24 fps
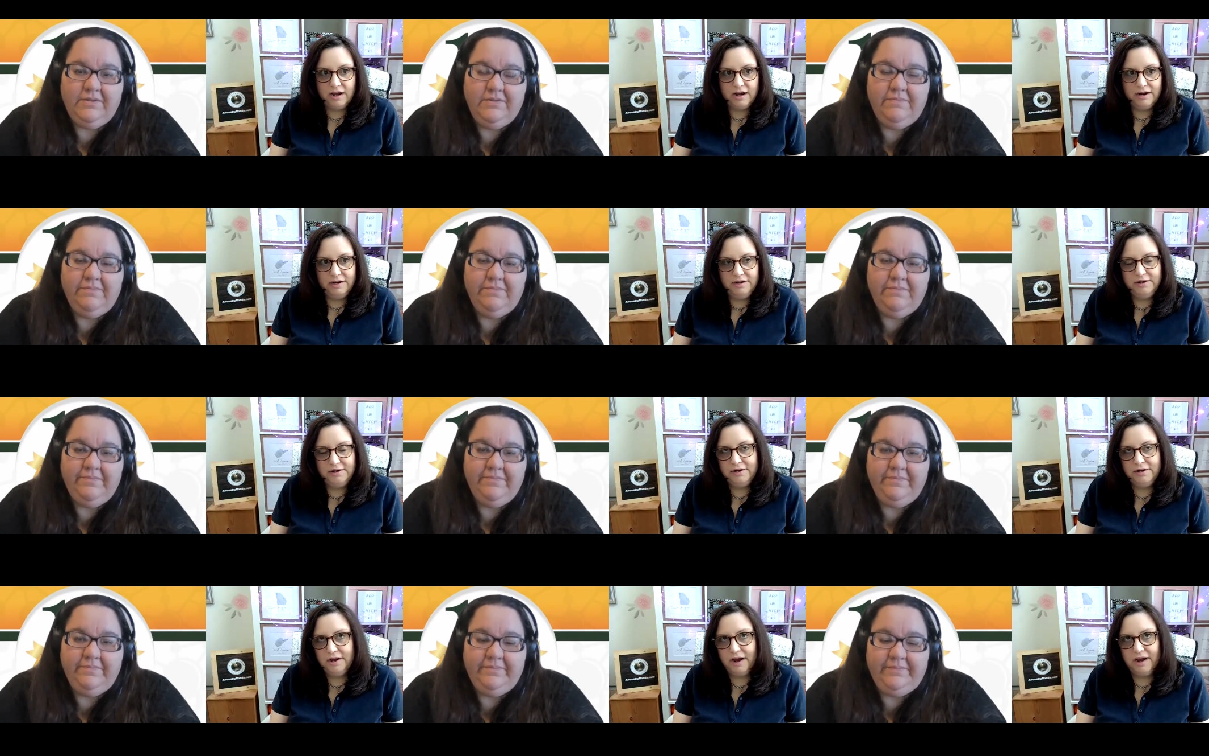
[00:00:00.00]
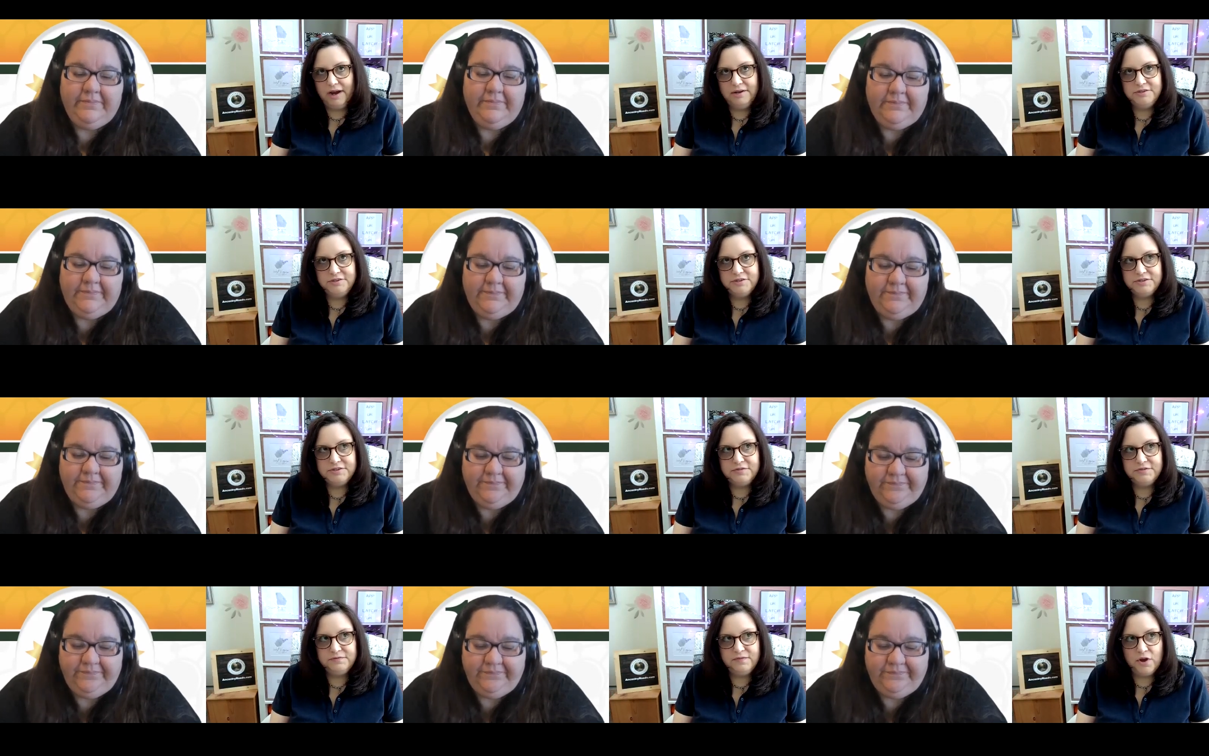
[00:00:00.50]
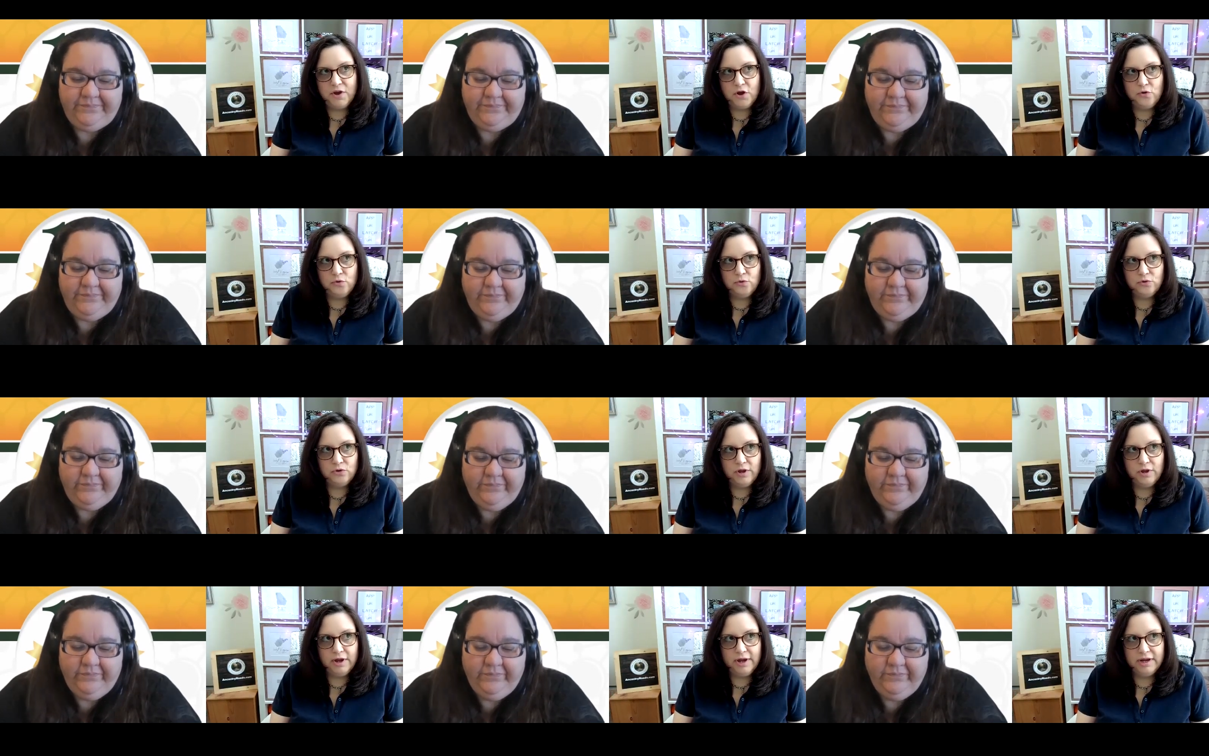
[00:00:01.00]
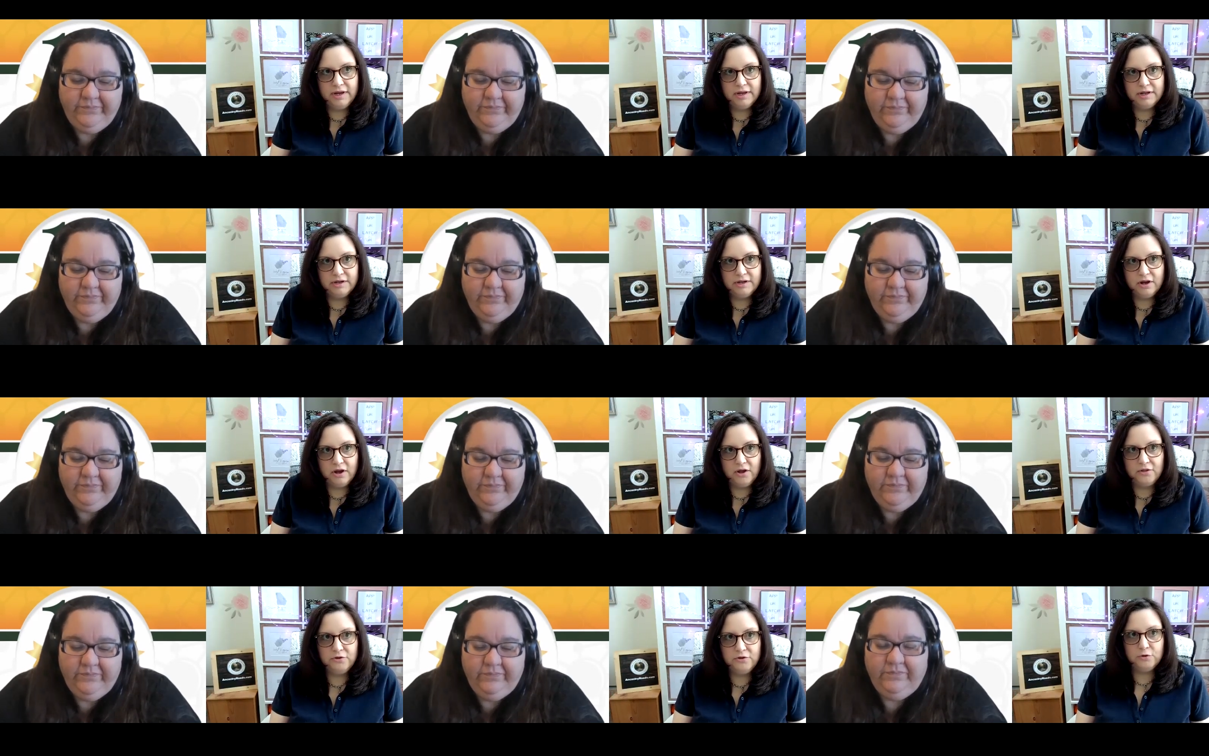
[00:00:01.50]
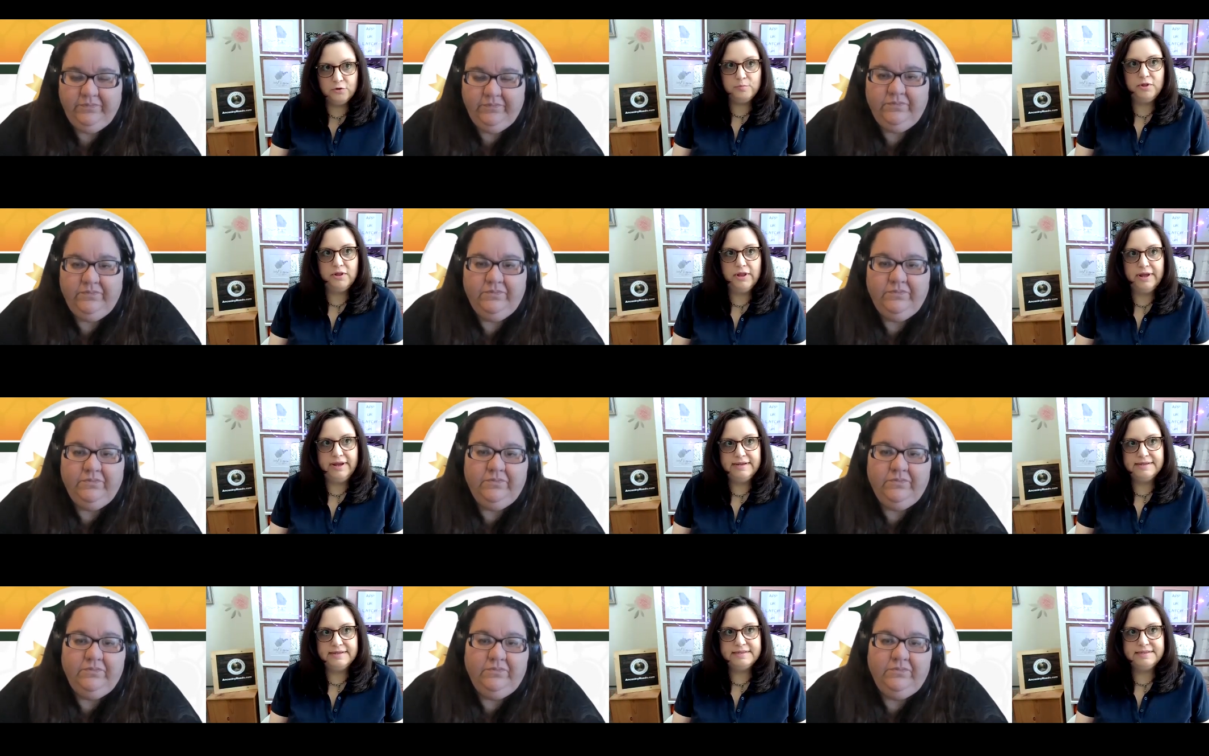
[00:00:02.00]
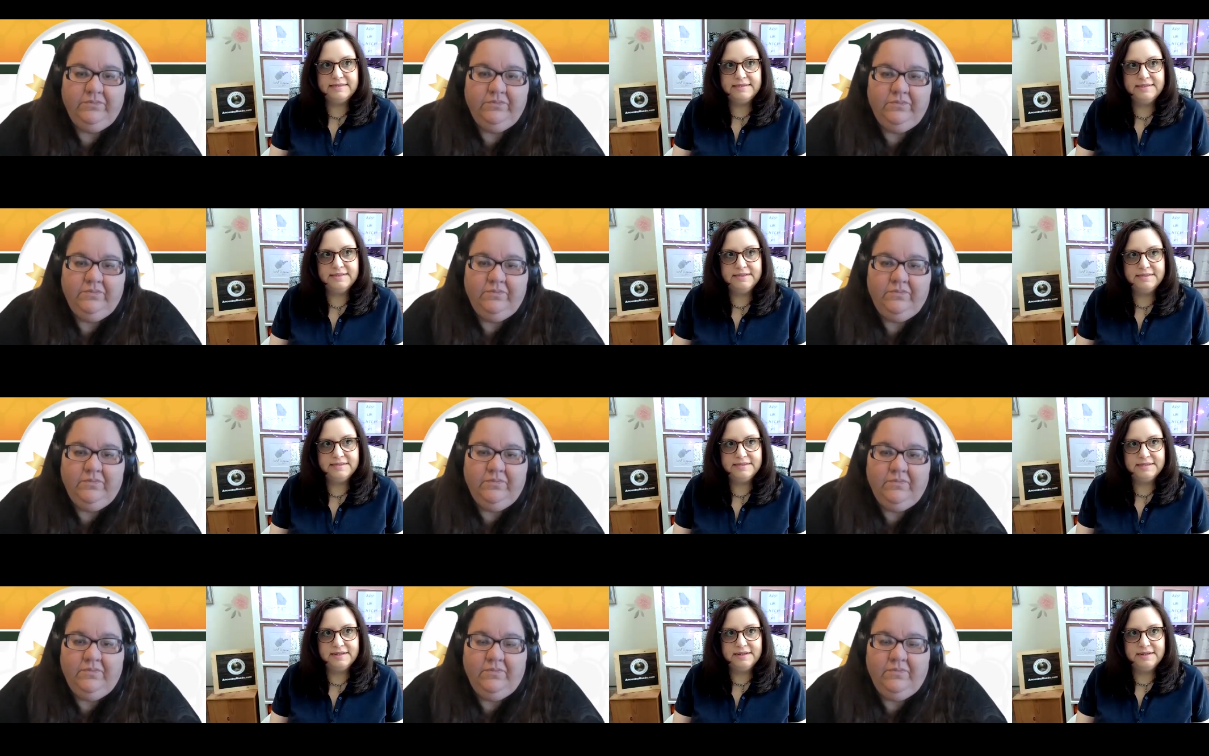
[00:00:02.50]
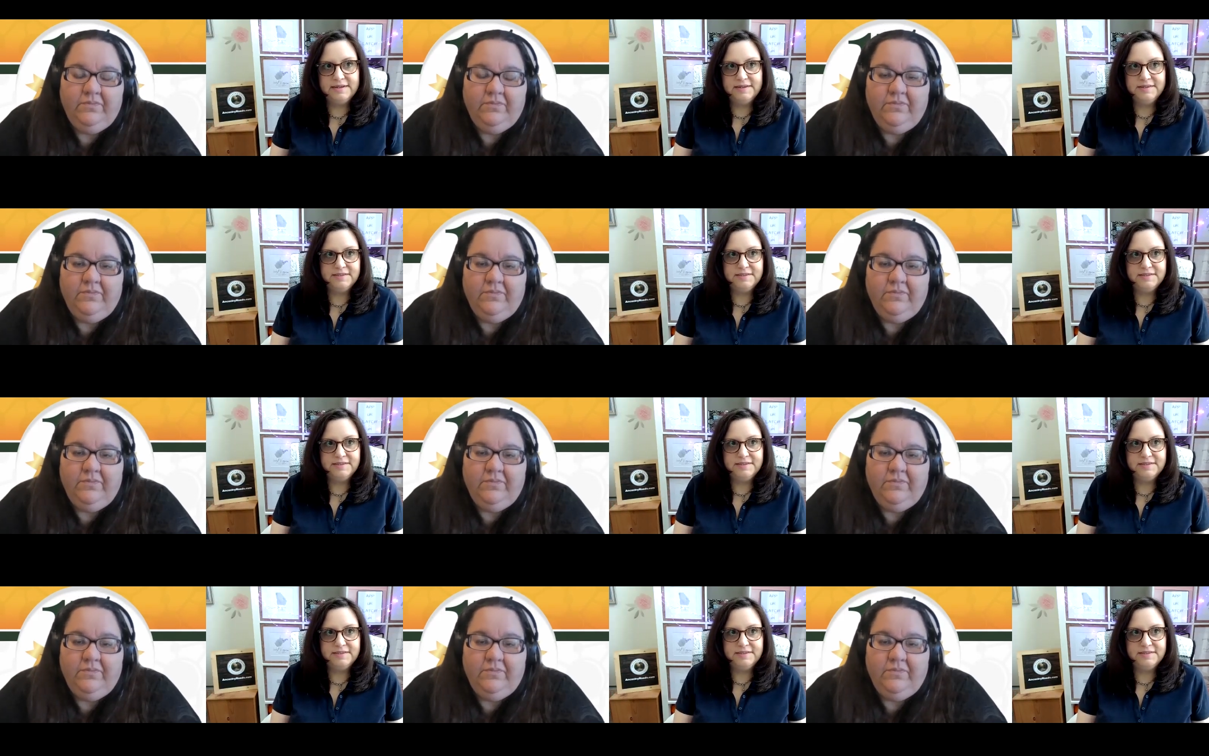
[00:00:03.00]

Speaker 1: I, I just felt like in other places